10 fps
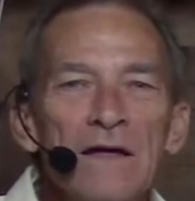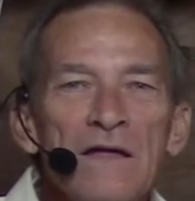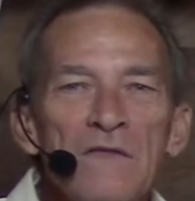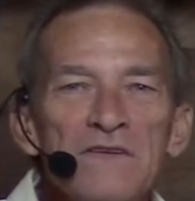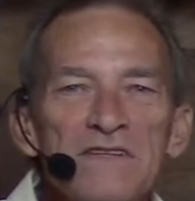
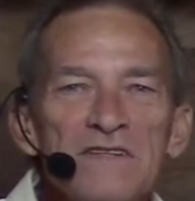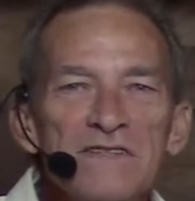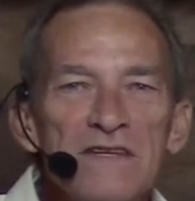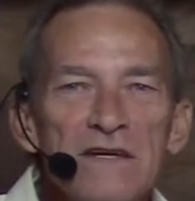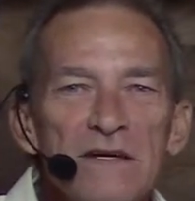This is
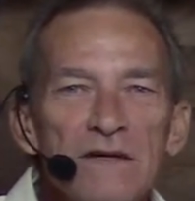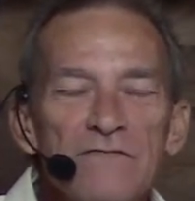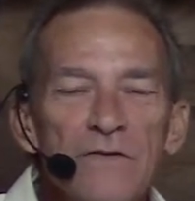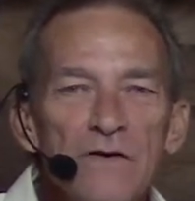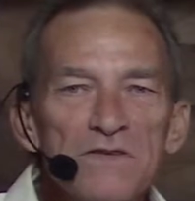the
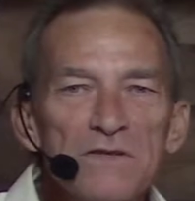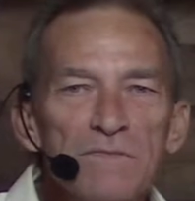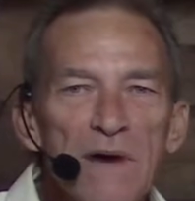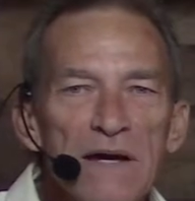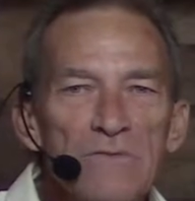first
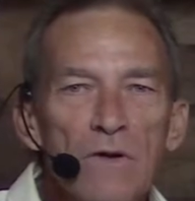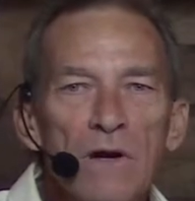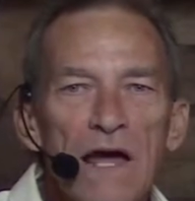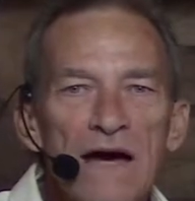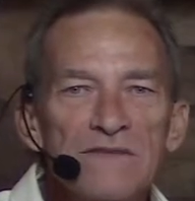micro
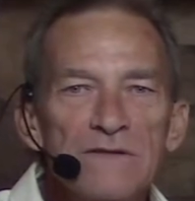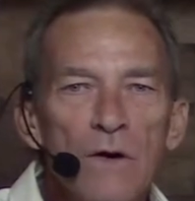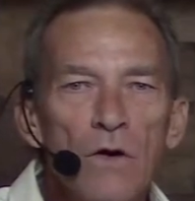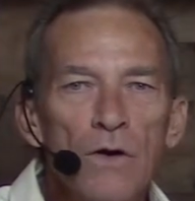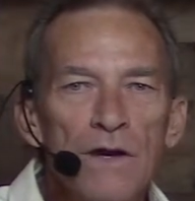class
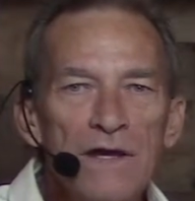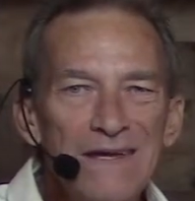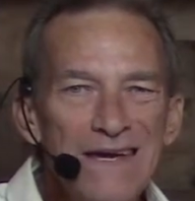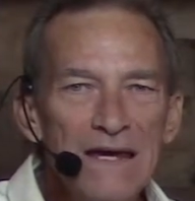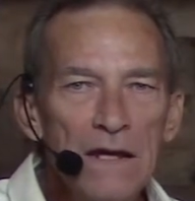on
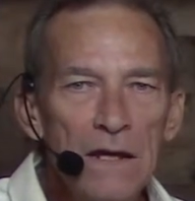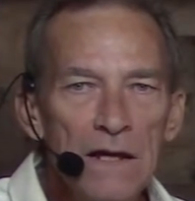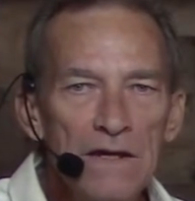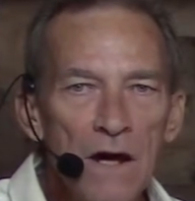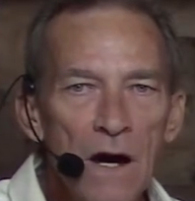Yin
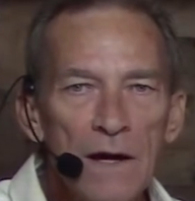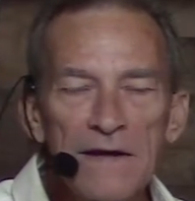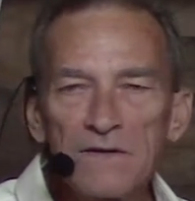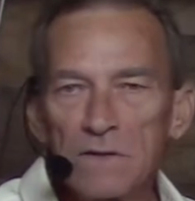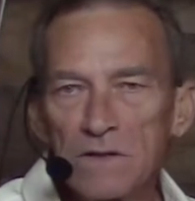and Yang. I
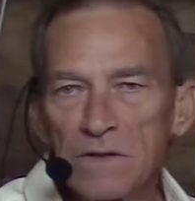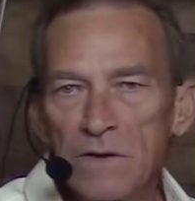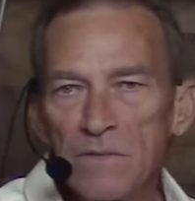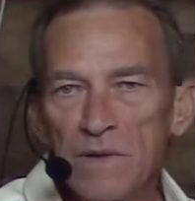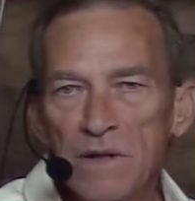talked a
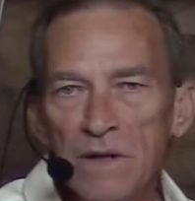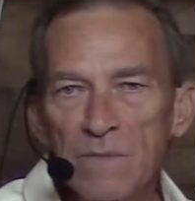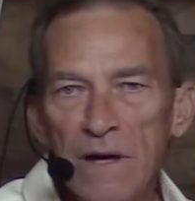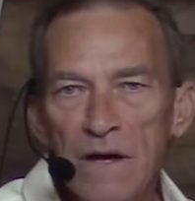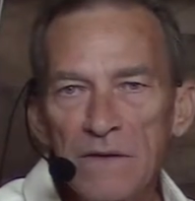little bit
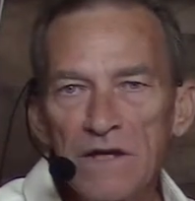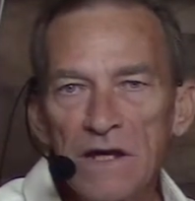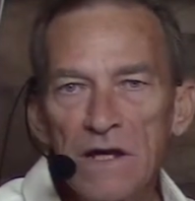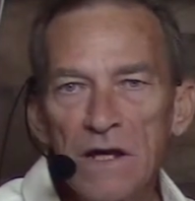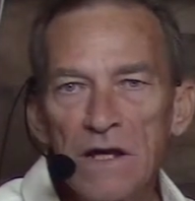about
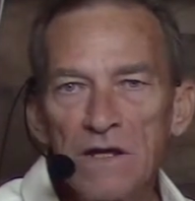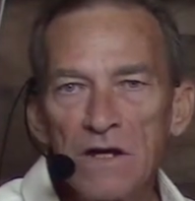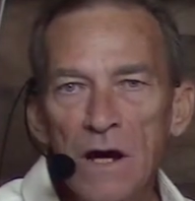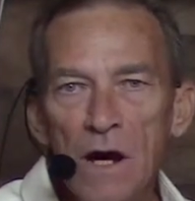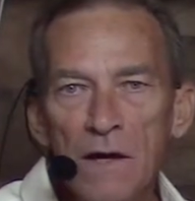Yin and
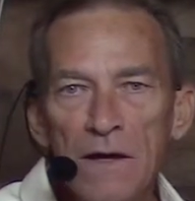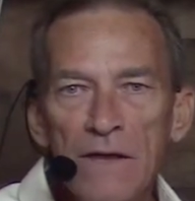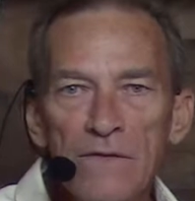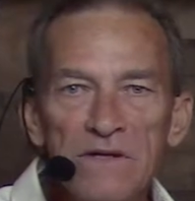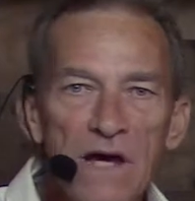Yang in
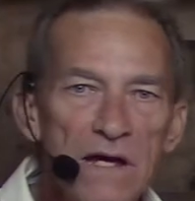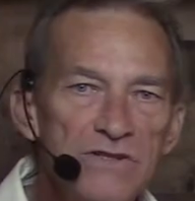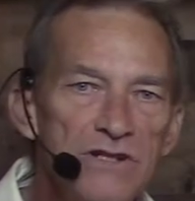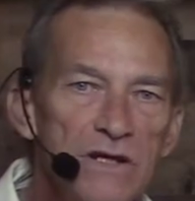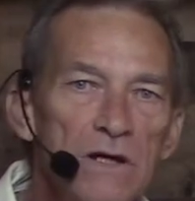the Tai
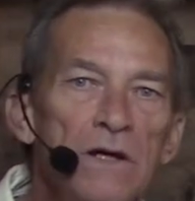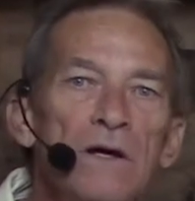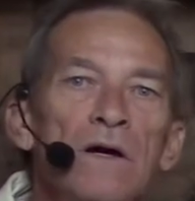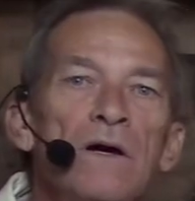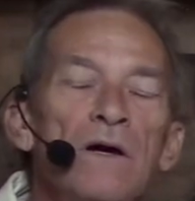Chi
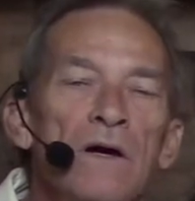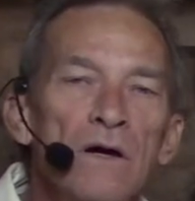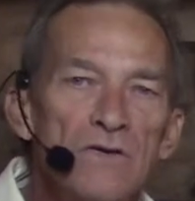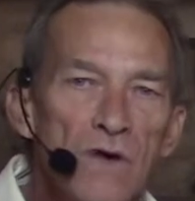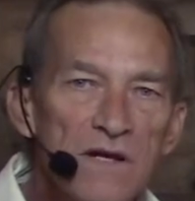
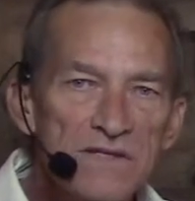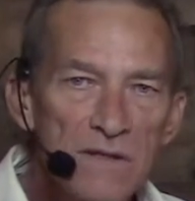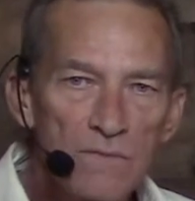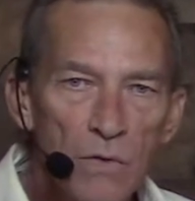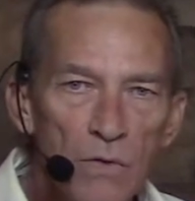Chuan
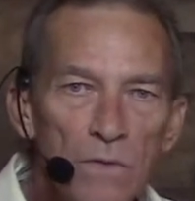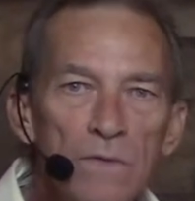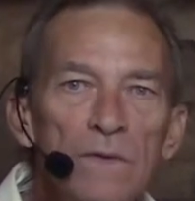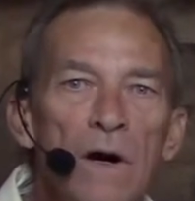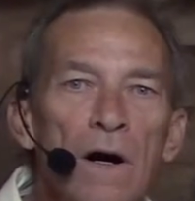symbol
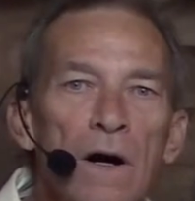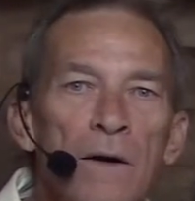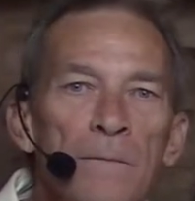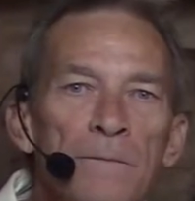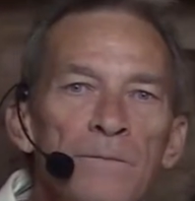
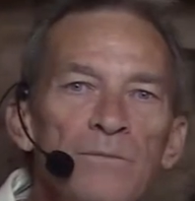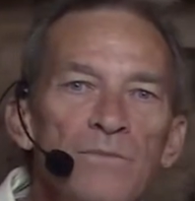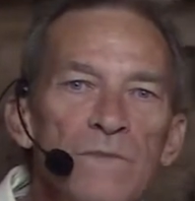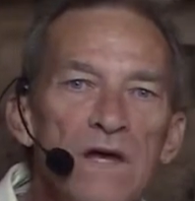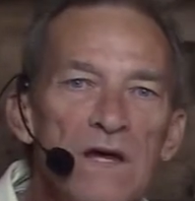
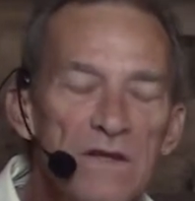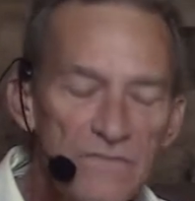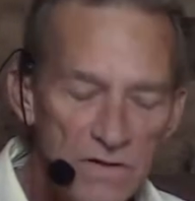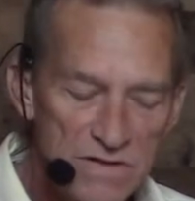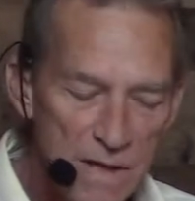in the
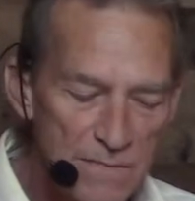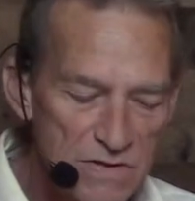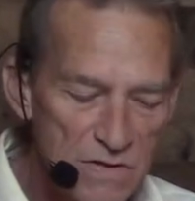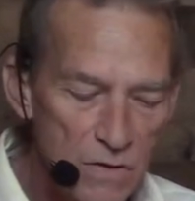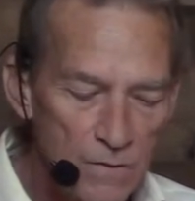first
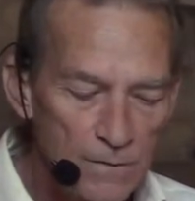episode.